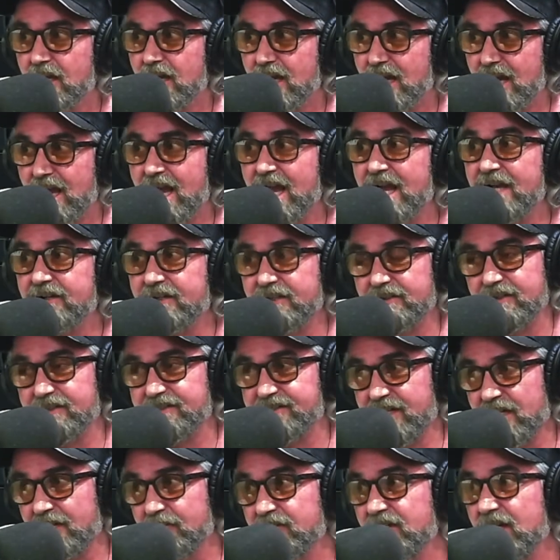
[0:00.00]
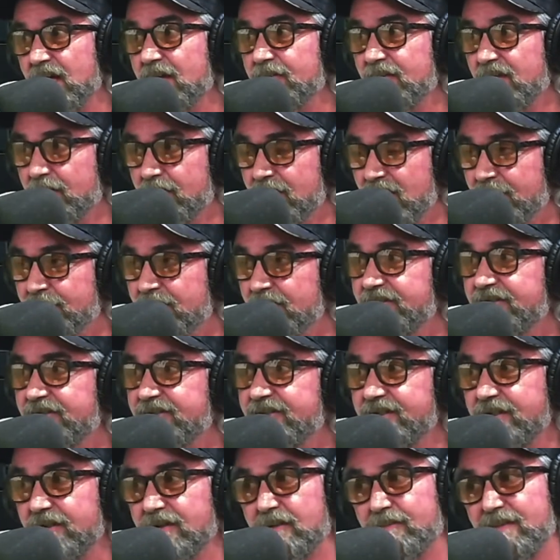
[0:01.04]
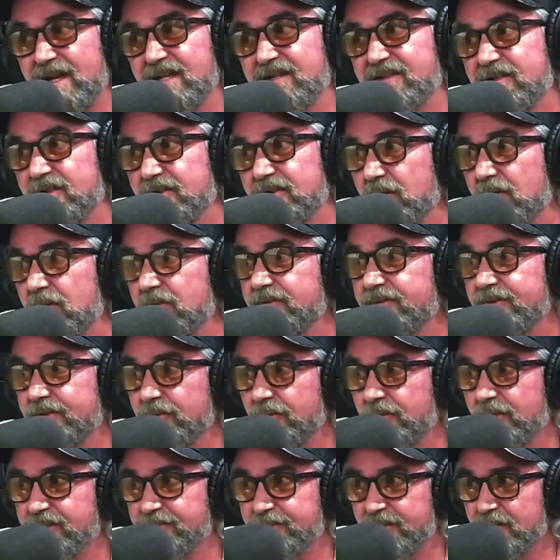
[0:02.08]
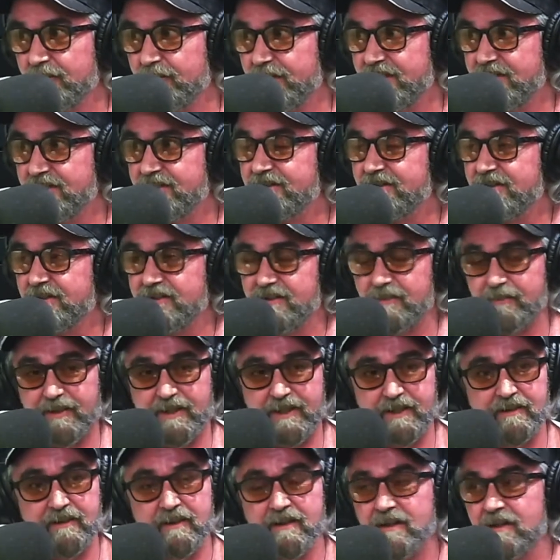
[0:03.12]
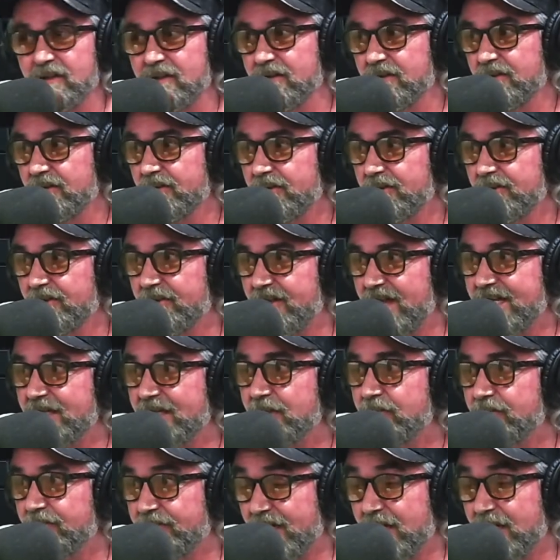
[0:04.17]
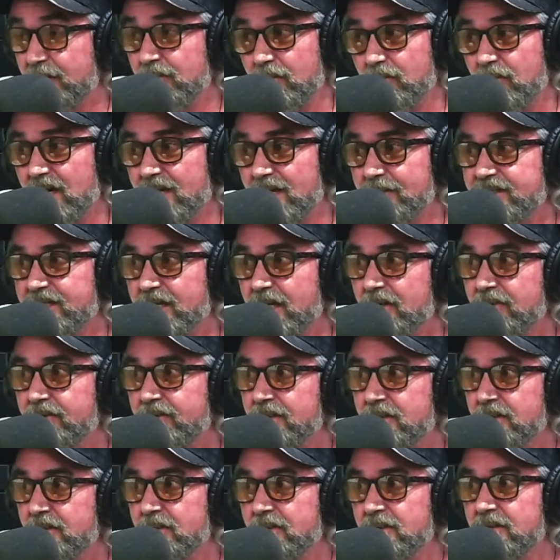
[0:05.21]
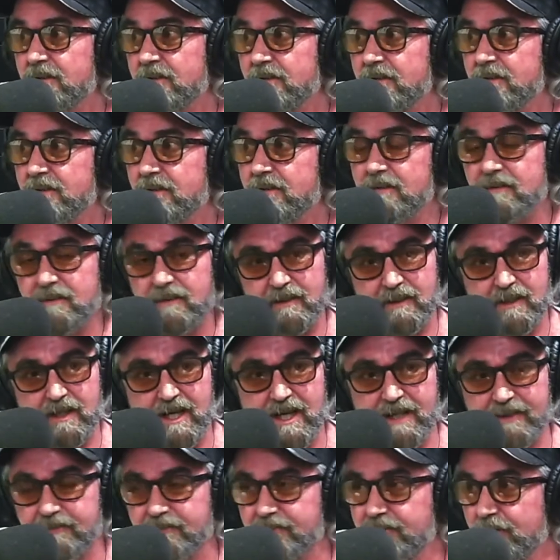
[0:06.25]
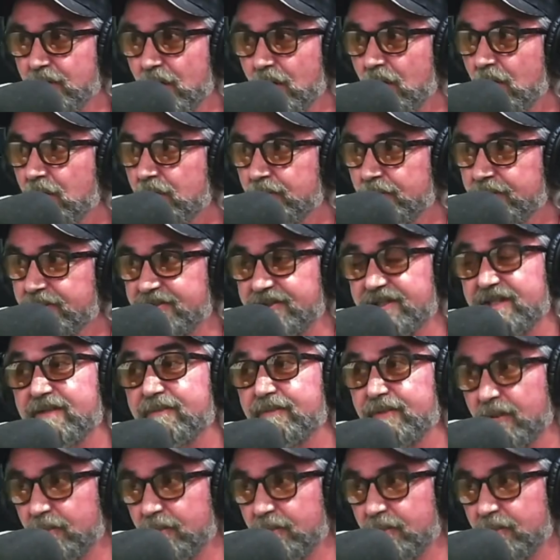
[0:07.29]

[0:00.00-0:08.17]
And at the same time, the mammoths and the mastodons and all those big beasts disappeared. They were wiped out and no longer exist.